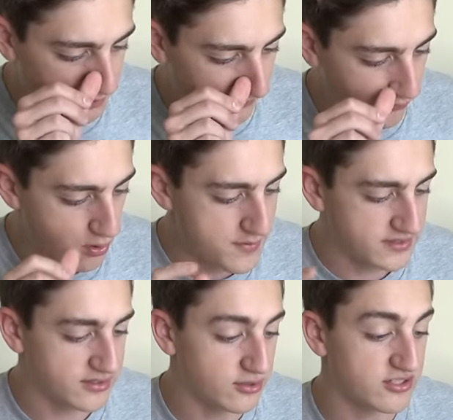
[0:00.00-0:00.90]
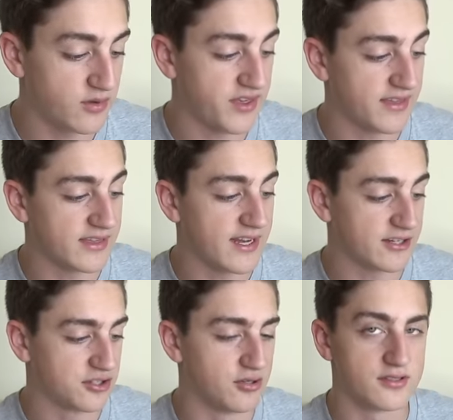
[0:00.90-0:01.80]
performance, use with athletic
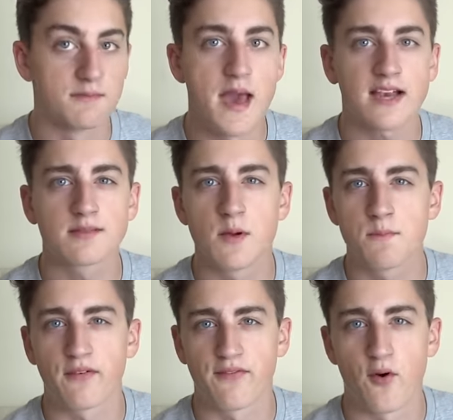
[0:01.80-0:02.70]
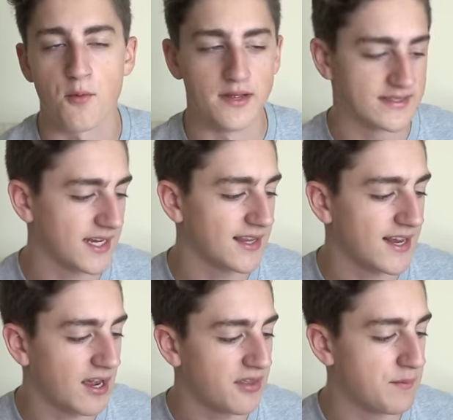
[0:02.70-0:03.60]
shoes. Maximum performance. I
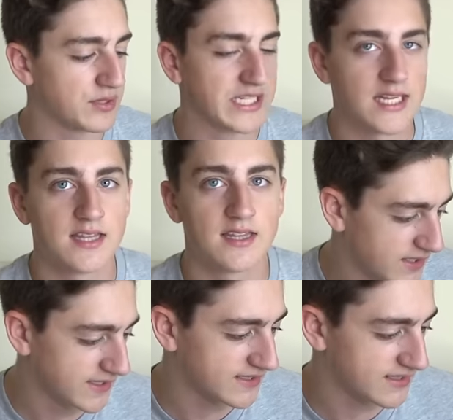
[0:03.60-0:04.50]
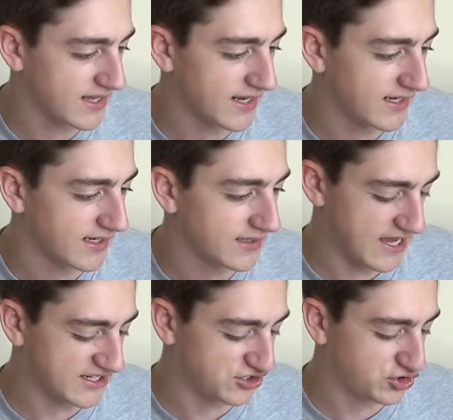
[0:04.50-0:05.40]
like how they pretend that this is like a
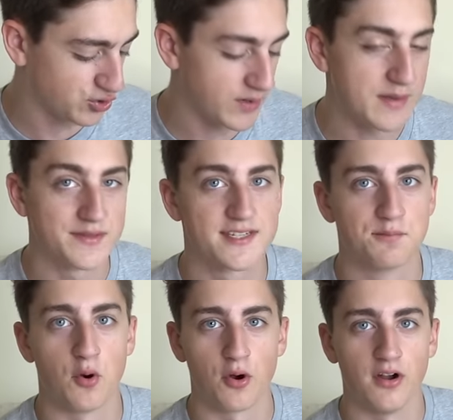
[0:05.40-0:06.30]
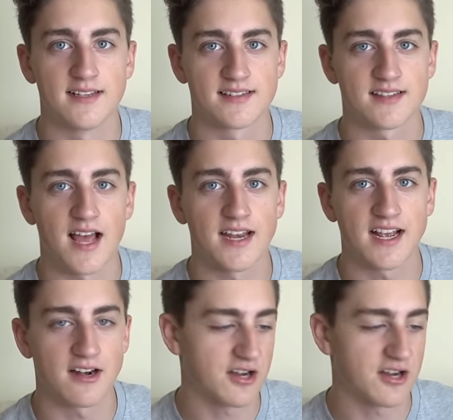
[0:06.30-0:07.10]
extreme sport, is sliding on